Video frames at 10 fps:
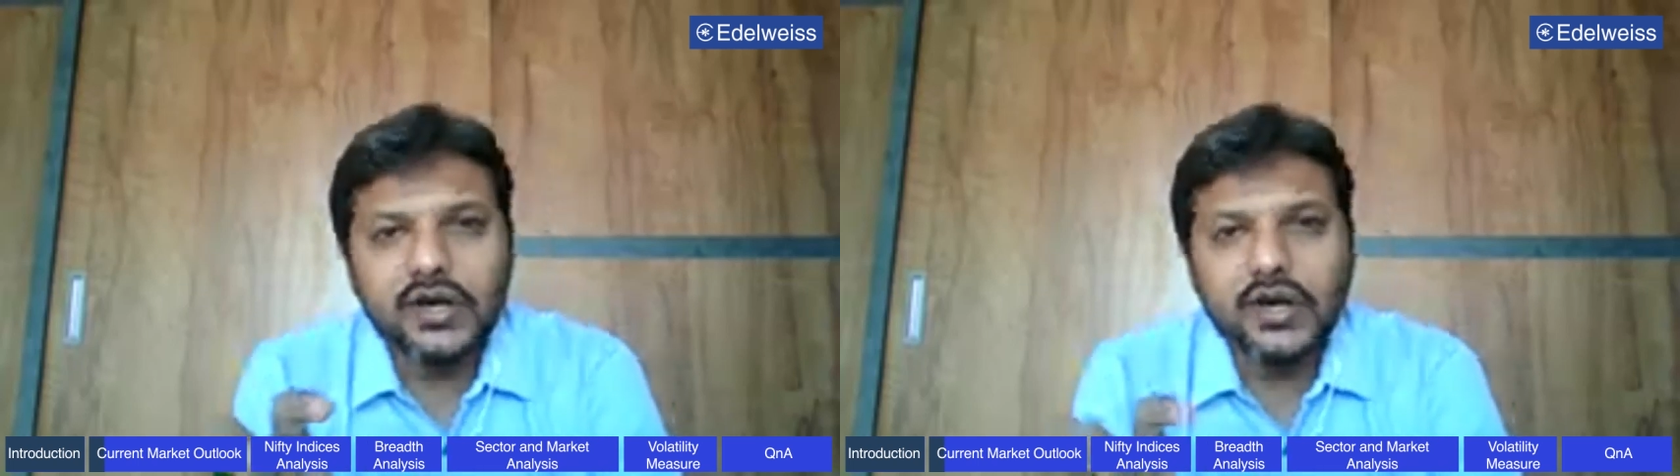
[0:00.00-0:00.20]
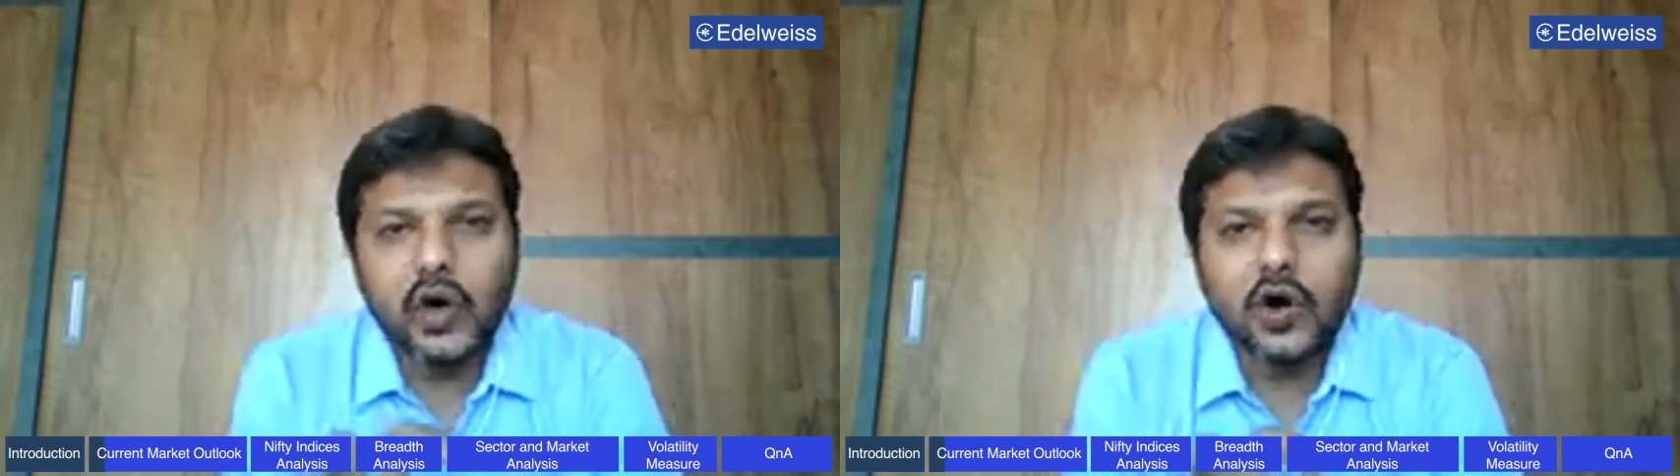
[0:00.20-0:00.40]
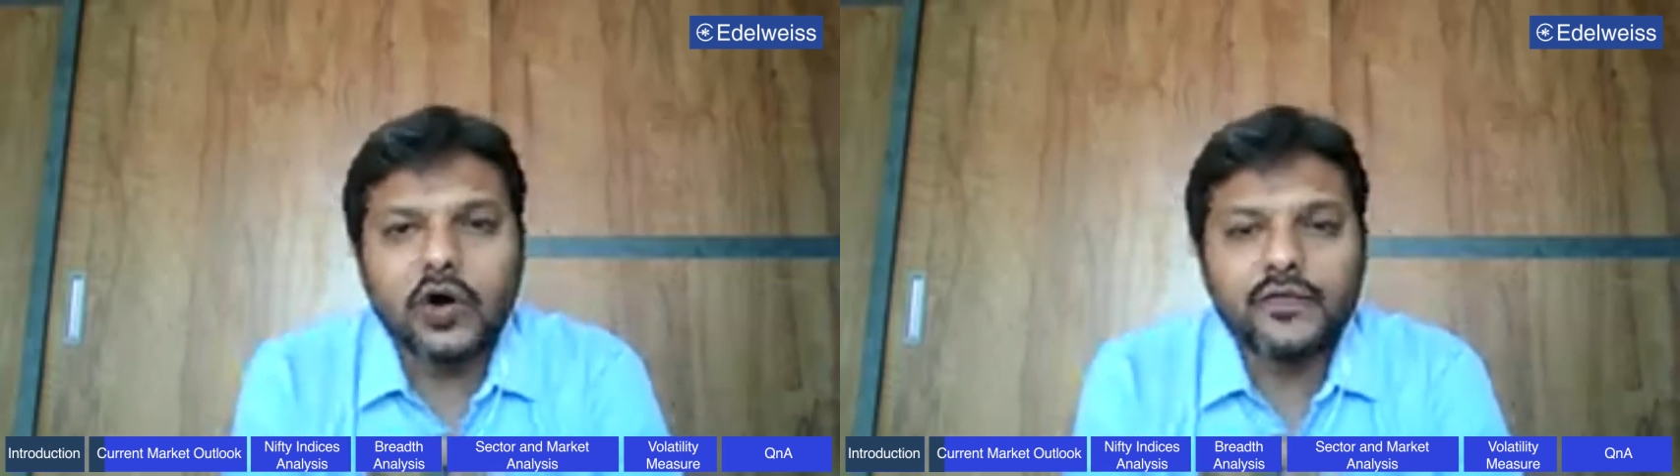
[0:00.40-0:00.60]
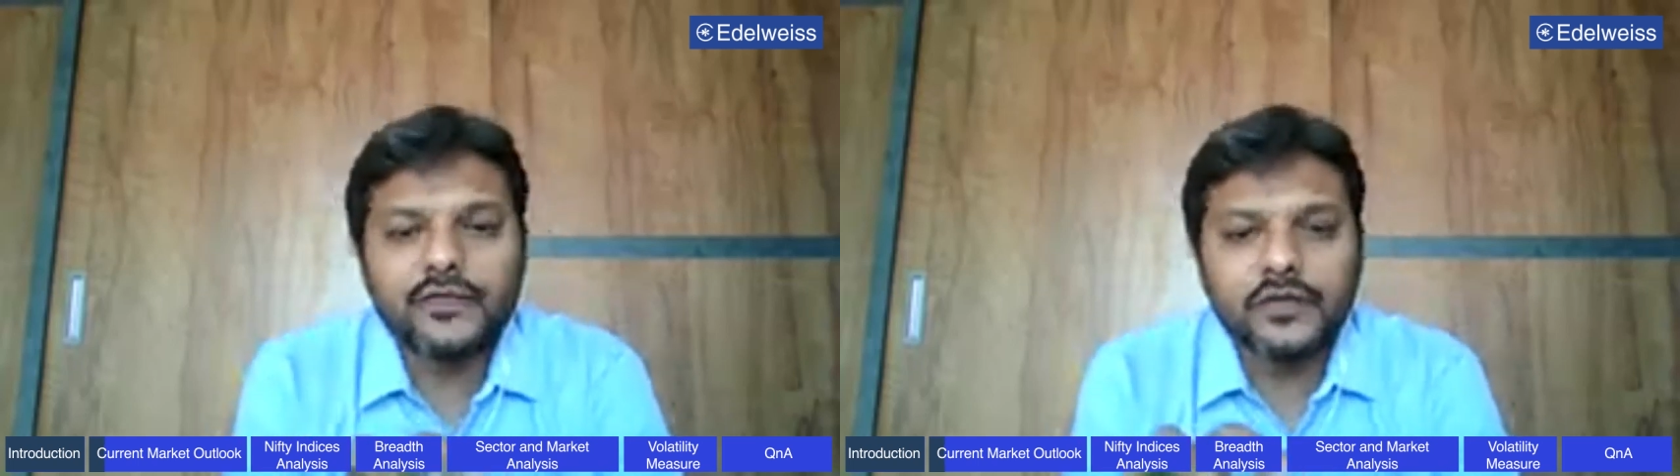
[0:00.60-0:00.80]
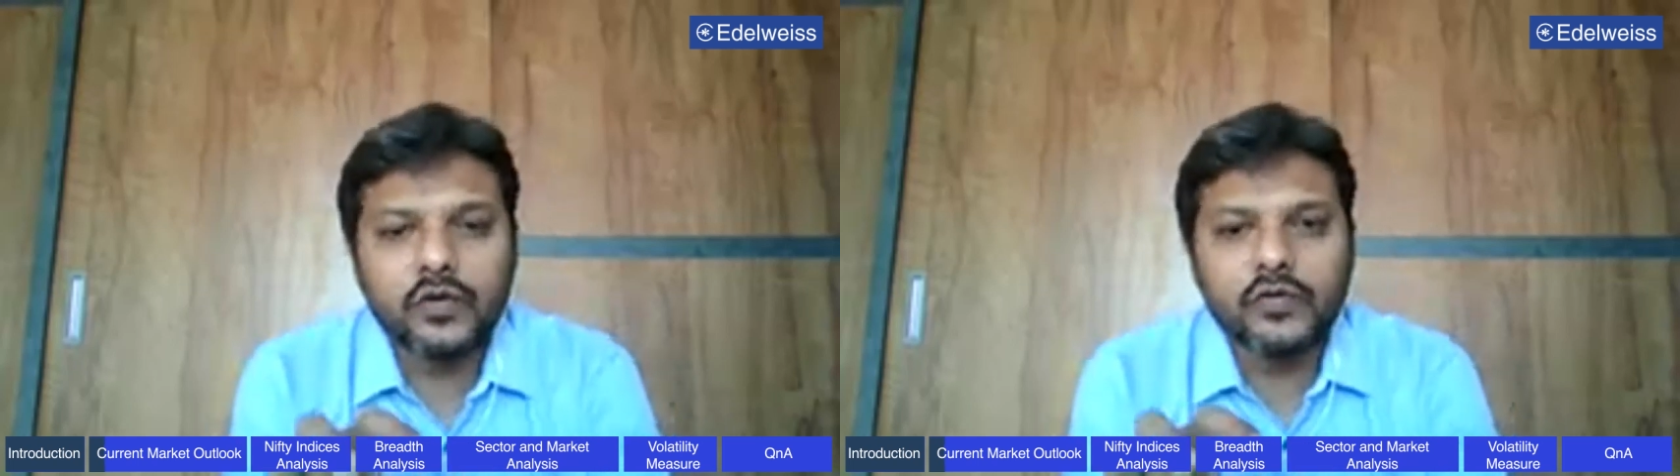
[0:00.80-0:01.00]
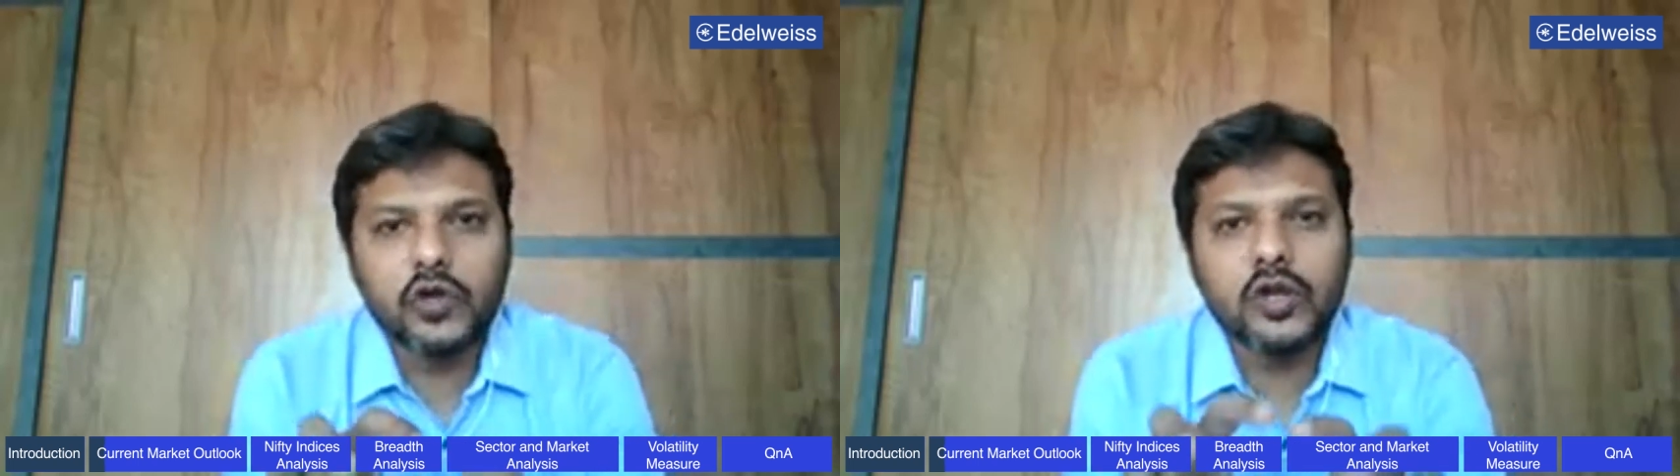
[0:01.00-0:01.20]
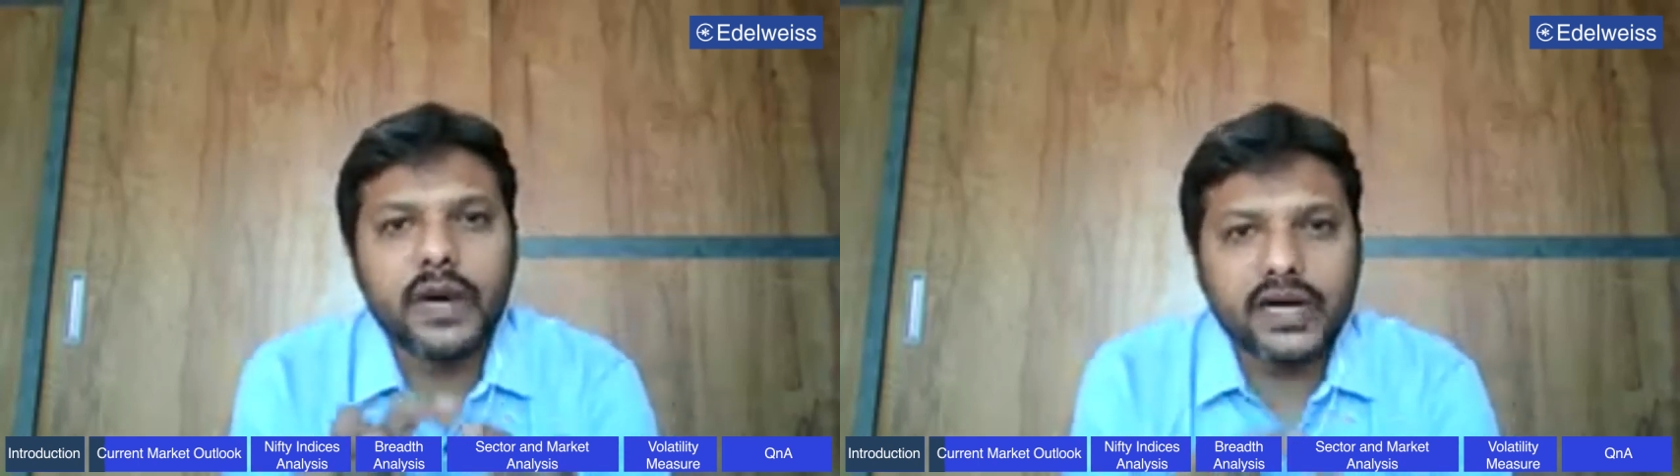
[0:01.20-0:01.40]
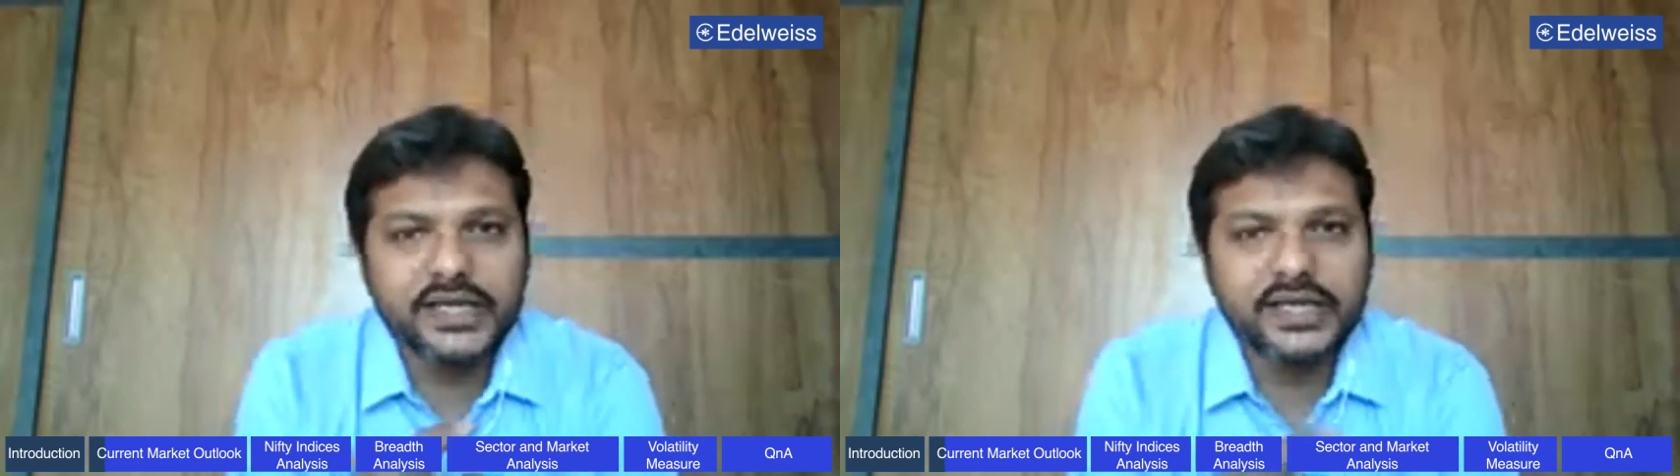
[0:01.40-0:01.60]
of overall
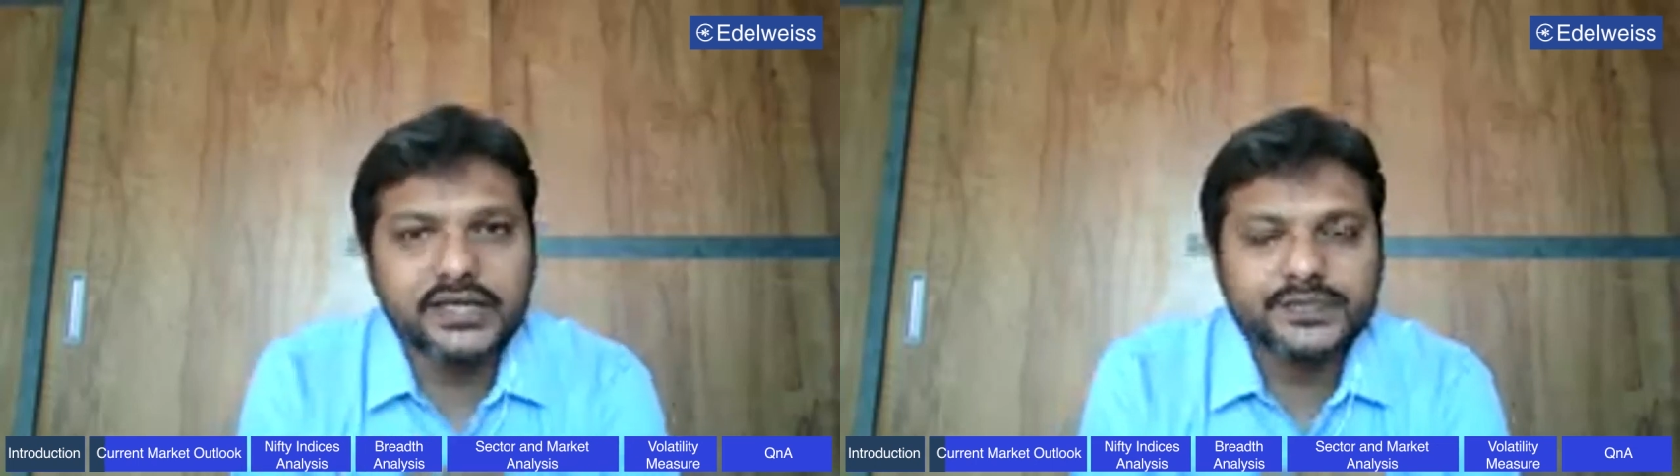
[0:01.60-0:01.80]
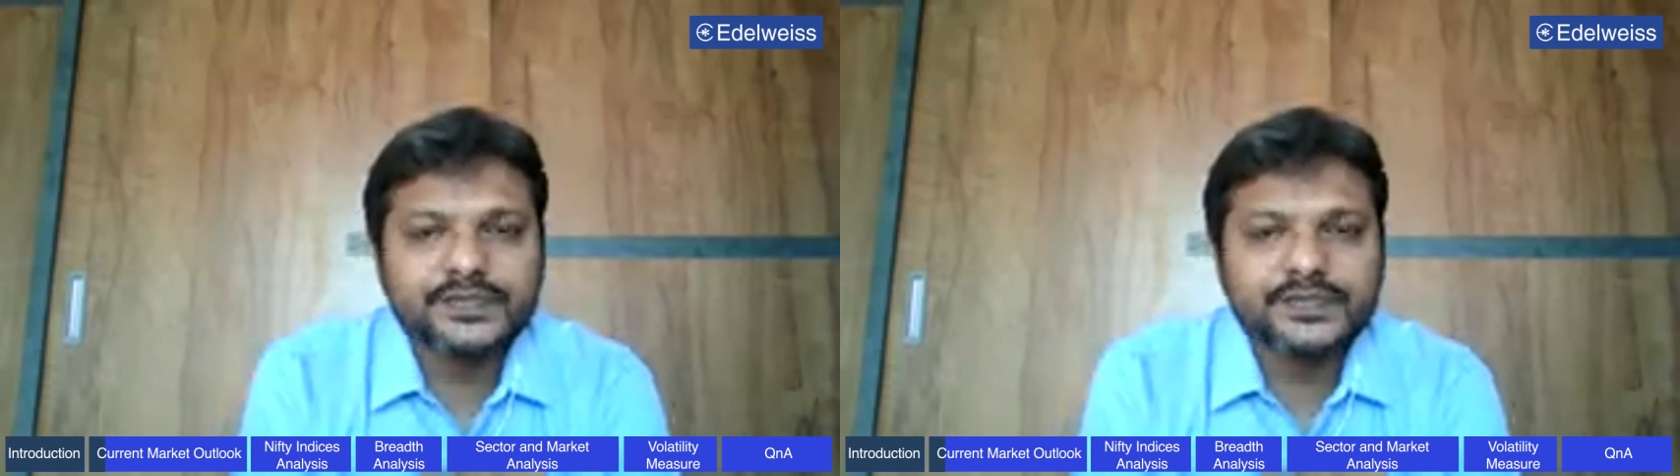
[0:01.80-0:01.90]
market,